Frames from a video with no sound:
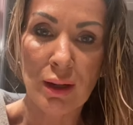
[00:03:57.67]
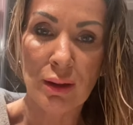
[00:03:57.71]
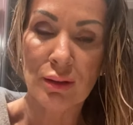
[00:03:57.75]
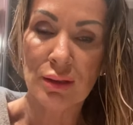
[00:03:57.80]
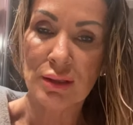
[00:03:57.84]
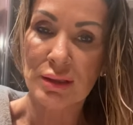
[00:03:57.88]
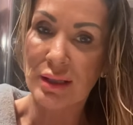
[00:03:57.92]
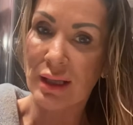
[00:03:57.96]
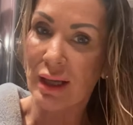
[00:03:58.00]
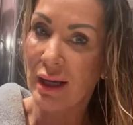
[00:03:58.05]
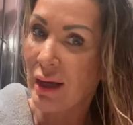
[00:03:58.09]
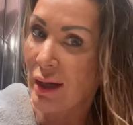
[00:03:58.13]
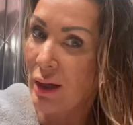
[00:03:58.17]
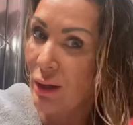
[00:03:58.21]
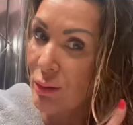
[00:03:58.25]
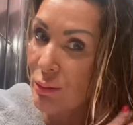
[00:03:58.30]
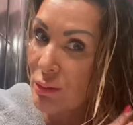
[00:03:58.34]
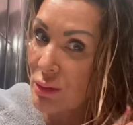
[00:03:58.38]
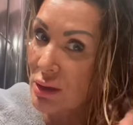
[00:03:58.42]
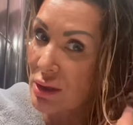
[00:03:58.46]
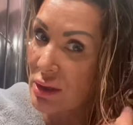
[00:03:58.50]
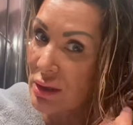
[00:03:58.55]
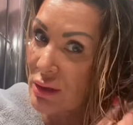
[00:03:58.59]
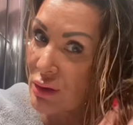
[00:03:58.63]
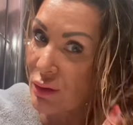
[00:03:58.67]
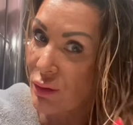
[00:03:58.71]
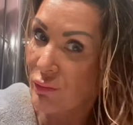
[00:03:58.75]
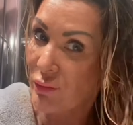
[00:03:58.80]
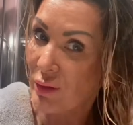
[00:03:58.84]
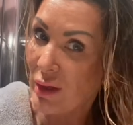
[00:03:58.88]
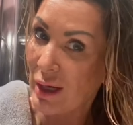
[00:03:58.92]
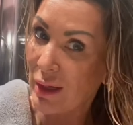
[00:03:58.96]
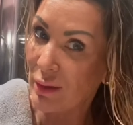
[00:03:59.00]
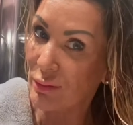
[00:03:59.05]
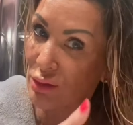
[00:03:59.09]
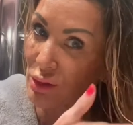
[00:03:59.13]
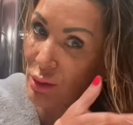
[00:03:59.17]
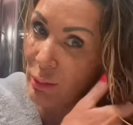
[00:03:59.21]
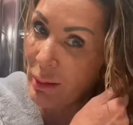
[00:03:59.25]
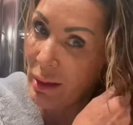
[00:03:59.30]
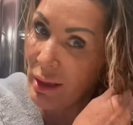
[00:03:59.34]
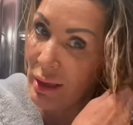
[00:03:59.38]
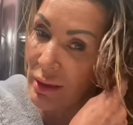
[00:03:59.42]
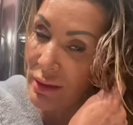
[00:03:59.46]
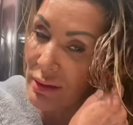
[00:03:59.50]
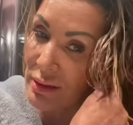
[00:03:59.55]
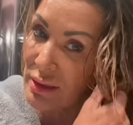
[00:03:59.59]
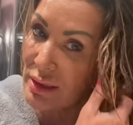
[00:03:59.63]
because that helps to sort of
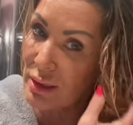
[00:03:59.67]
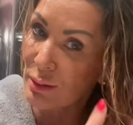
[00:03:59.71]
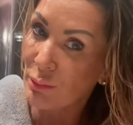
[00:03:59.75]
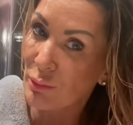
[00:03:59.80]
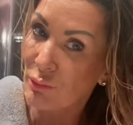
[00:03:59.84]
counterbalance some